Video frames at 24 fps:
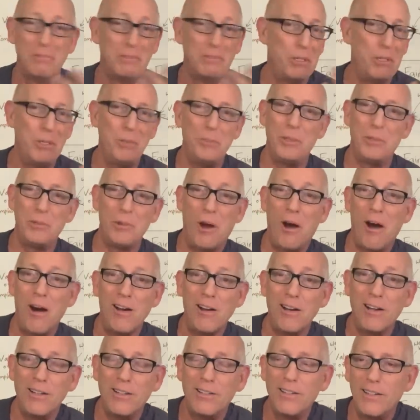Could be
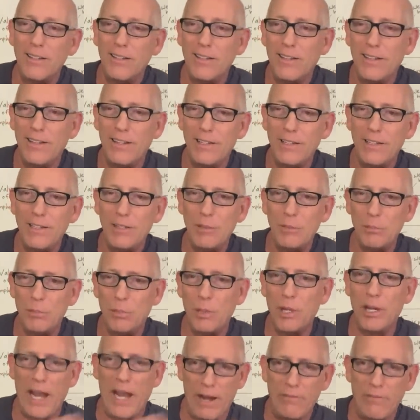wrong,
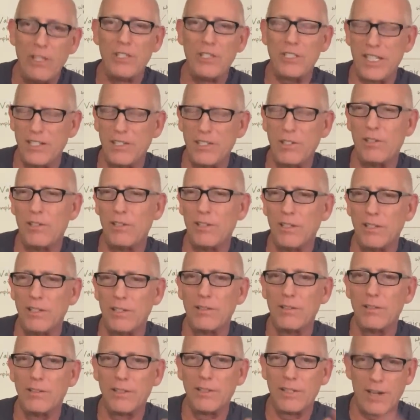but every single
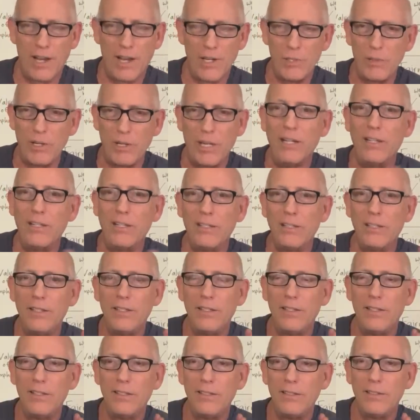country,
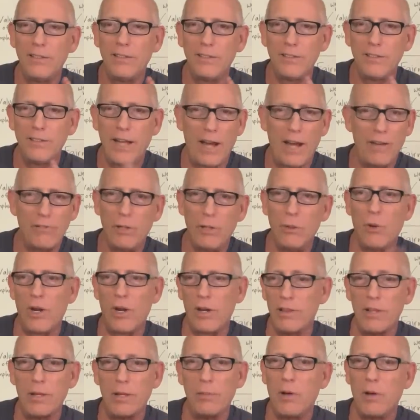every one
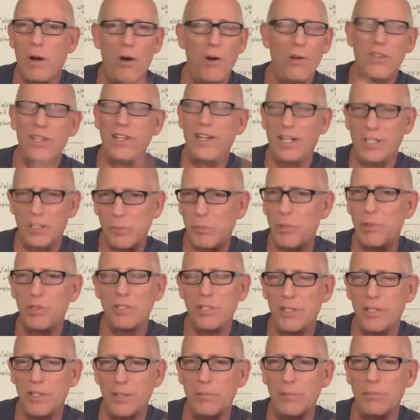of them, all the experts
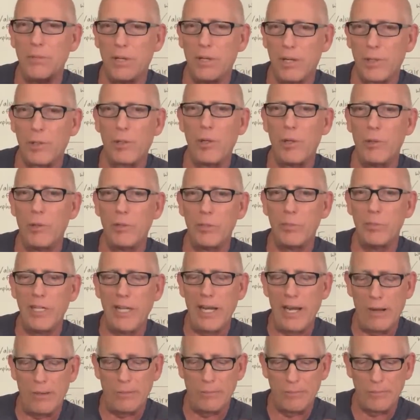in them agree with me
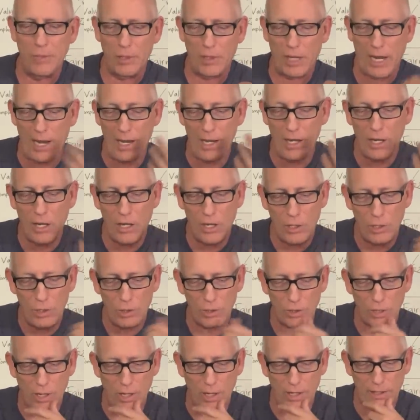now. Okay,
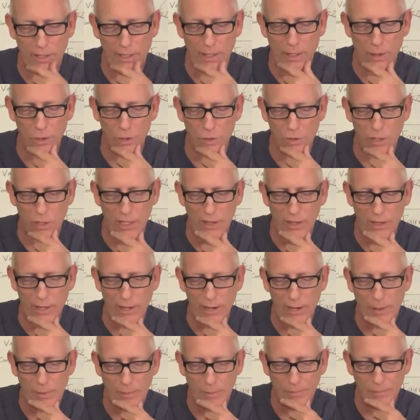so I think I was right
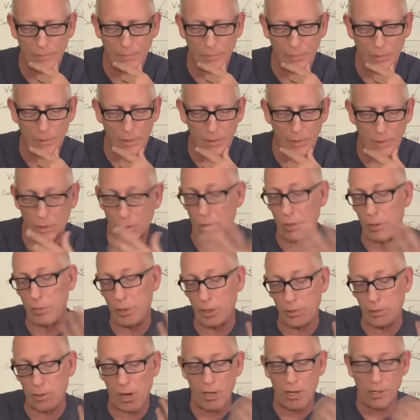there. Could be
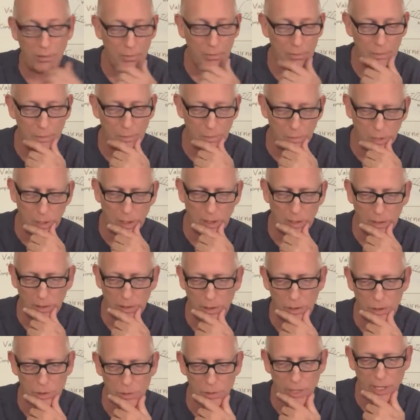wrong, but
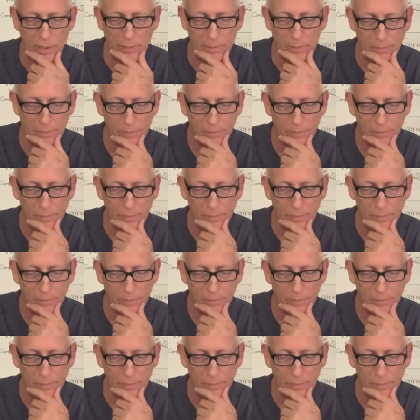looks right.